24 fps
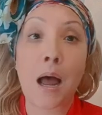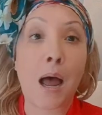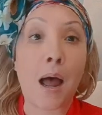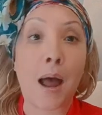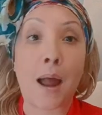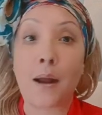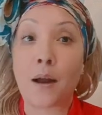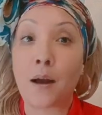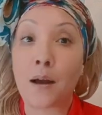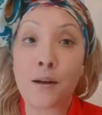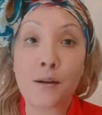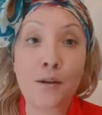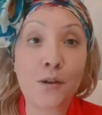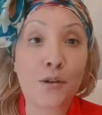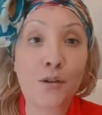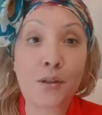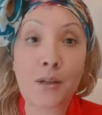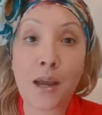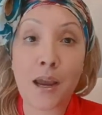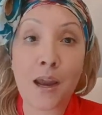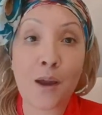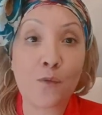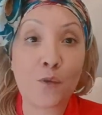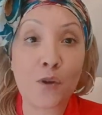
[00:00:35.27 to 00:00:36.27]
I
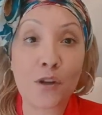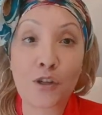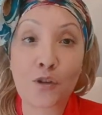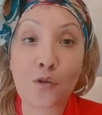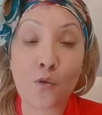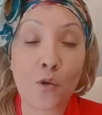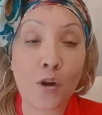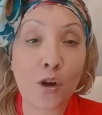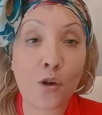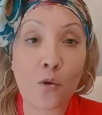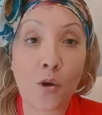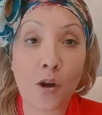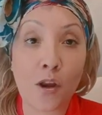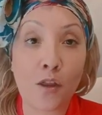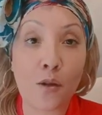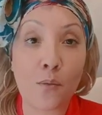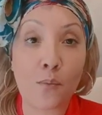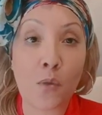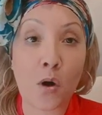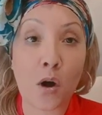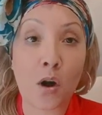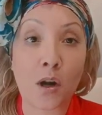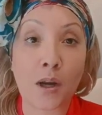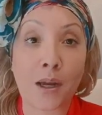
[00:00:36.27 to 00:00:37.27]
understand what's going on in the
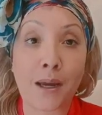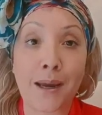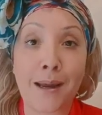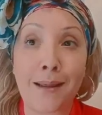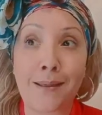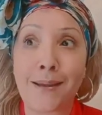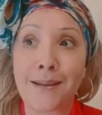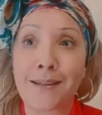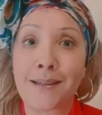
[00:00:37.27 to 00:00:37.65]
market.